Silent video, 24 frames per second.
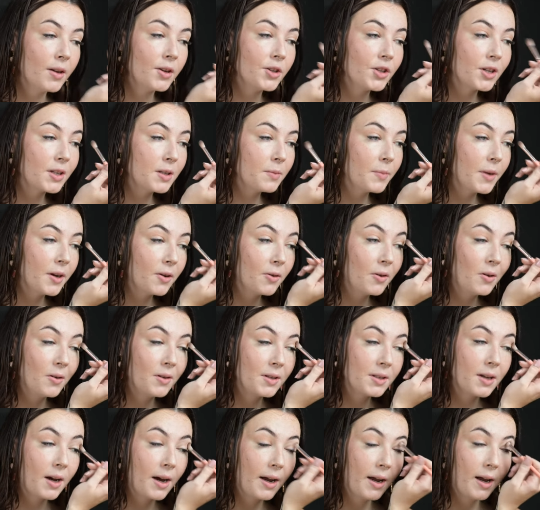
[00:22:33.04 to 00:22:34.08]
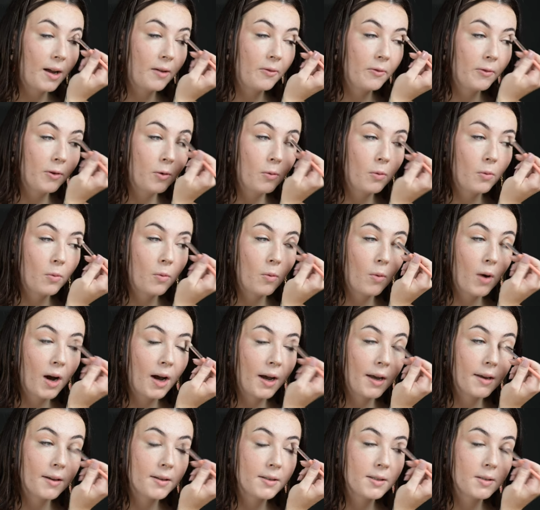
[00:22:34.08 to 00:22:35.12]
just because I have
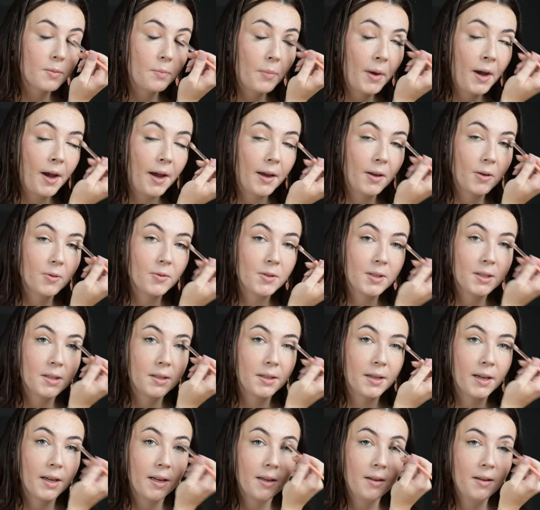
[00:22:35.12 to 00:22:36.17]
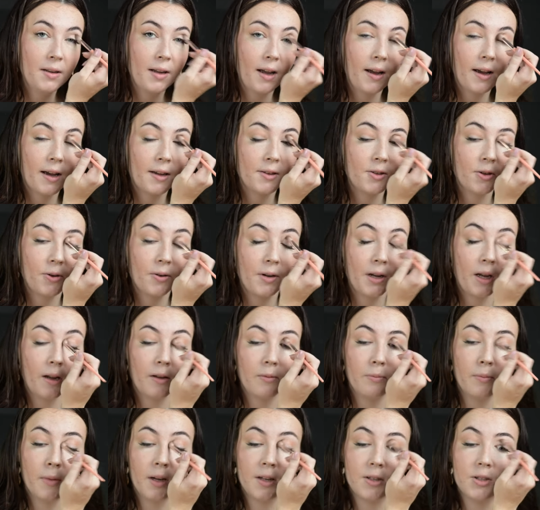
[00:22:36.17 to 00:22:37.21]
quite pale skin, I don't
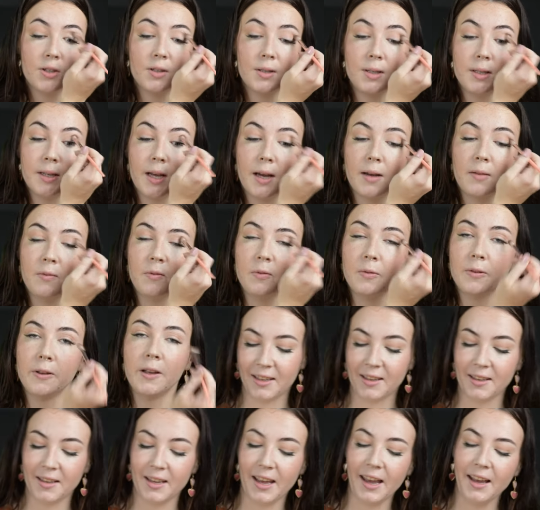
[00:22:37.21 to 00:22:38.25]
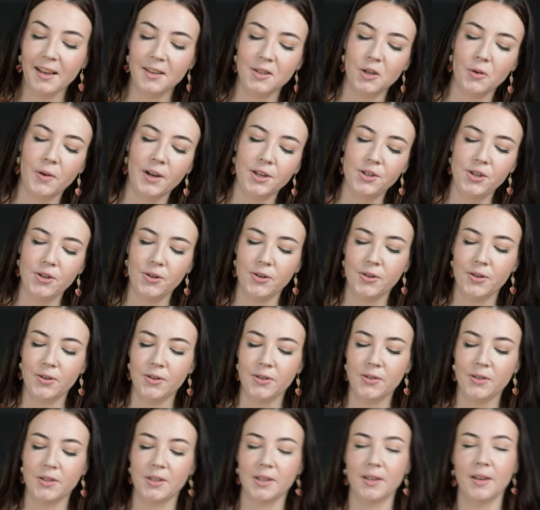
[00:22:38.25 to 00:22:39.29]
have much depth. Yeah, so I
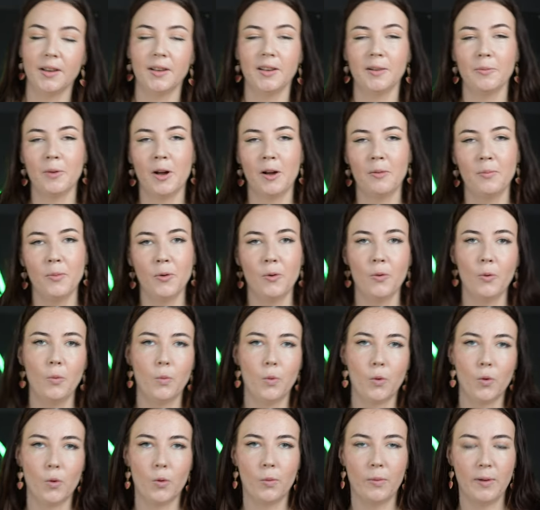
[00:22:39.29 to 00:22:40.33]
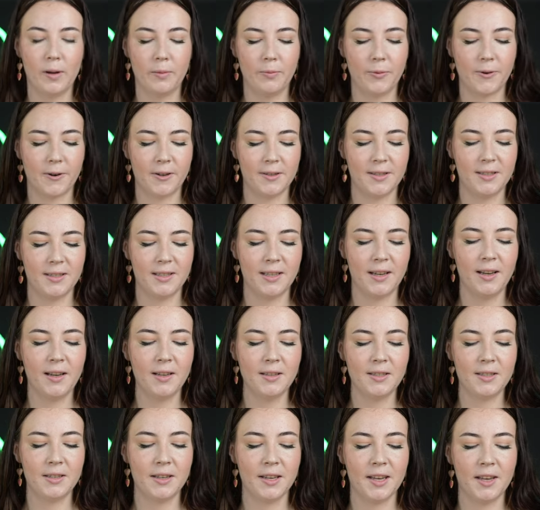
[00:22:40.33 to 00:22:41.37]
choose a more warmer bronzer
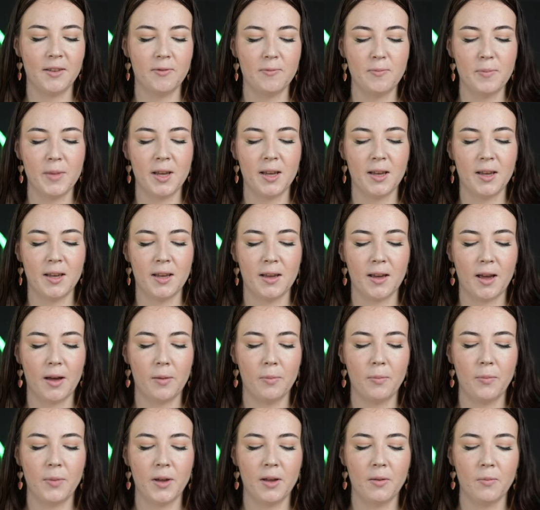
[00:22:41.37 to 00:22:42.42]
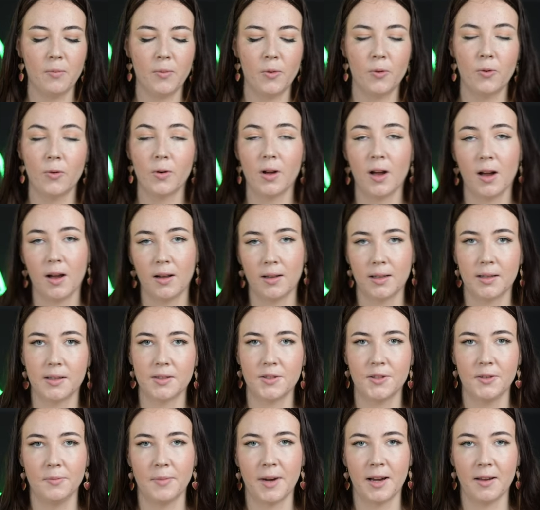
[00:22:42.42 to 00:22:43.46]
to give me a bit more colour
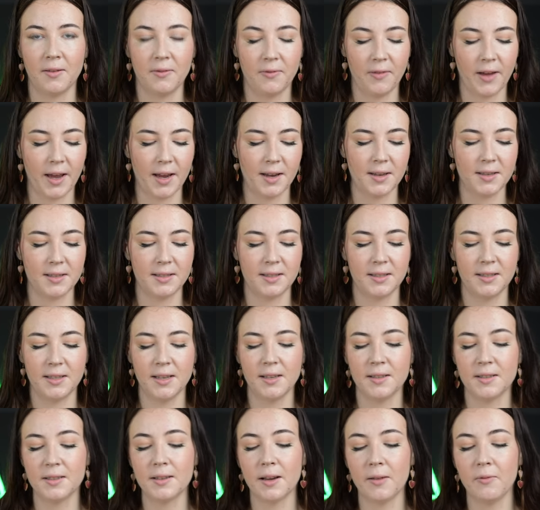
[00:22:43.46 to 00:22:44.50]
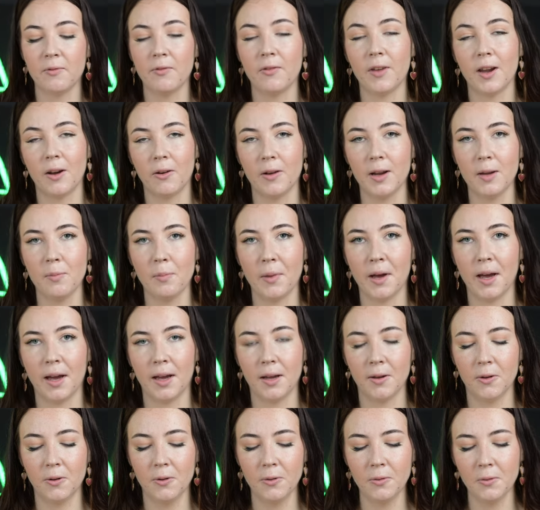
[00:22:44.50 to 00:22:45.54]
to my face. Since I'm very
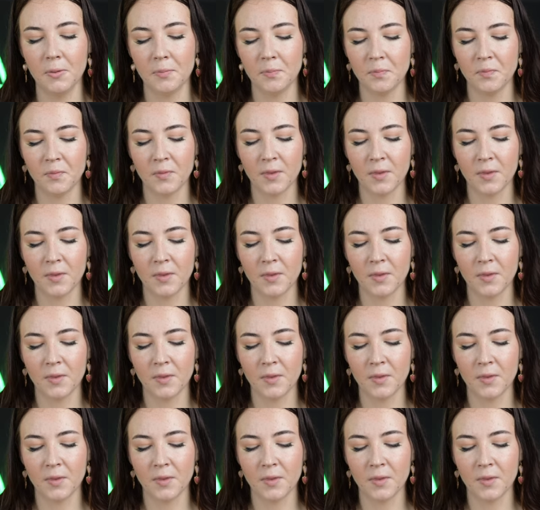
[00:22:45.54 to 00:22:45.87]
pale,